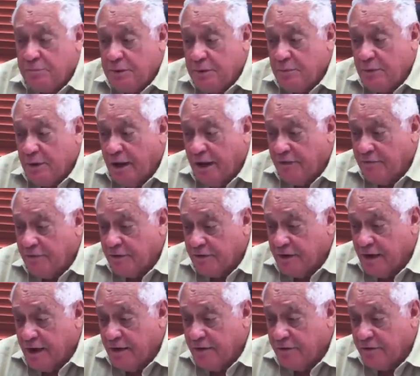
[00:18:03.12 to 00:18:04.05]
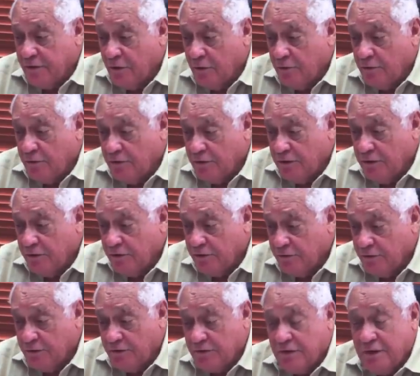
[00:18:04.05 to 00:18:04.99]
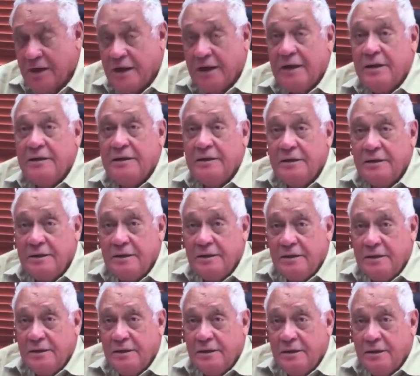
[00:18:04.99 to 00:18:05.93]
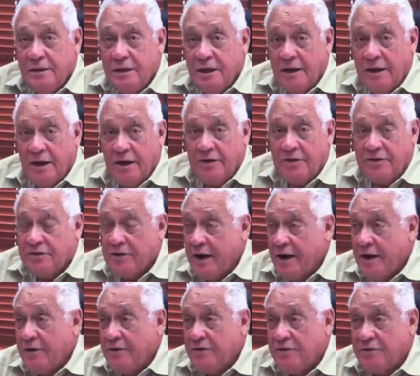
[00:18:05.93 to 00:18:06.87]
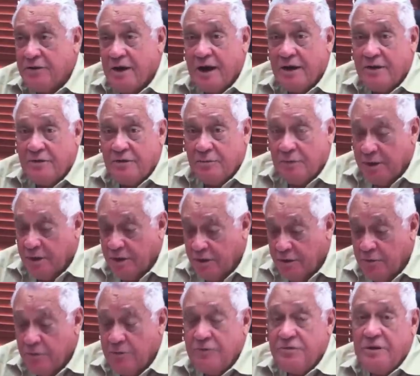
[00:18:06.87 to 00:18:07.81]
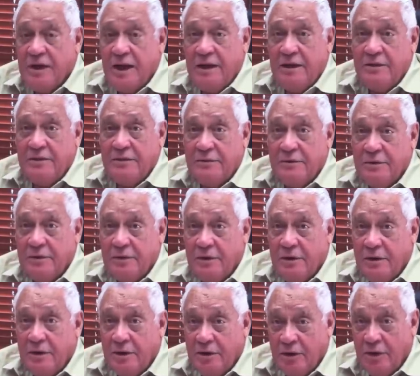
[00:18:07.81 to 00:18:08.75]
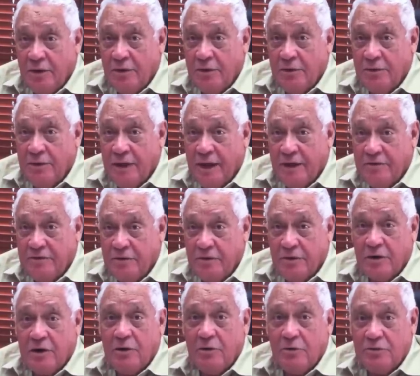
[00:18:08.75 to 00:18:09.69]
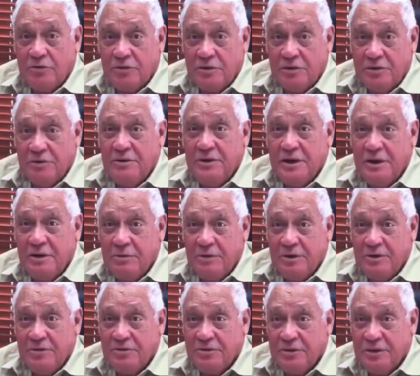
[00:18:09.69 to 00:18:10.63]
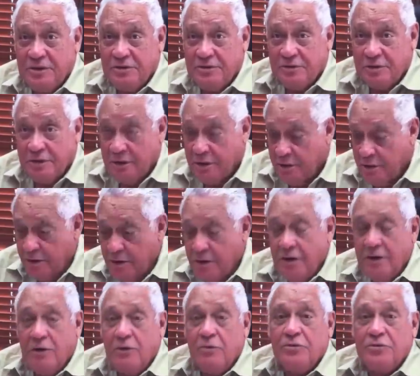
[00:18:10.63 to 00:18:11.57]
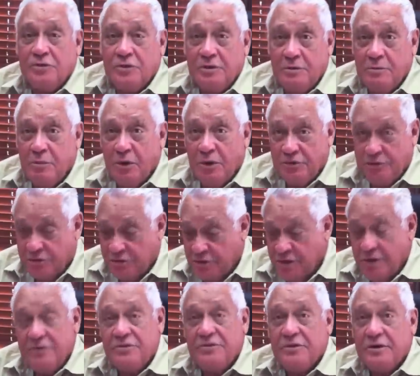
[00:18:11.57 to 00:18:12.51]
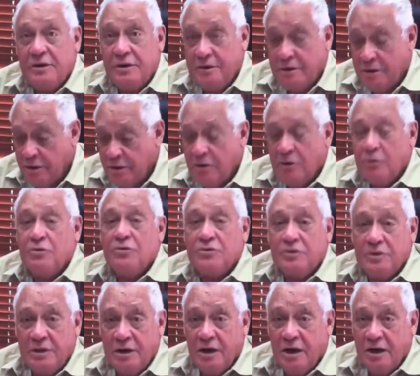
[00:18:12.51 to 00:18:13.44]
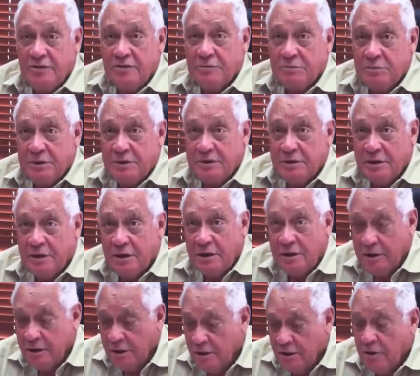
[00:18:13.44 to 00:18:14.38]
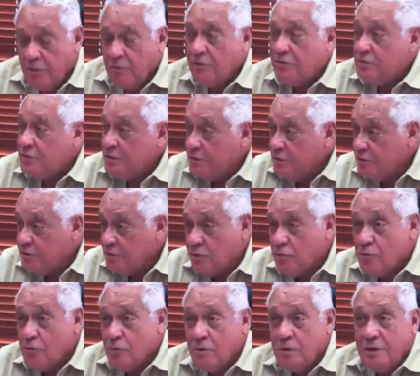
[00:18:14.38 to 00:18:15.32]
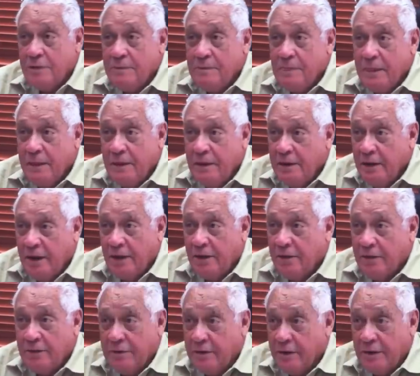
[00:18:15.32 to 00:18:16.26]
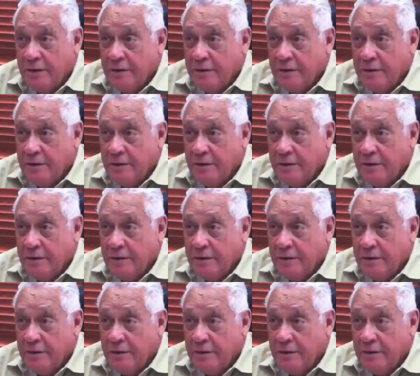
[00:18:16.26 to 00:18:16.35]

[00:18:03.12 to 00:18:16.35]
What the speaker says: people advertise housings for sale. And I'm trying to track you, but I don't tell you, you know, that you're close to the railway station, close to the bus station, close to the hospital, close to the school, you know.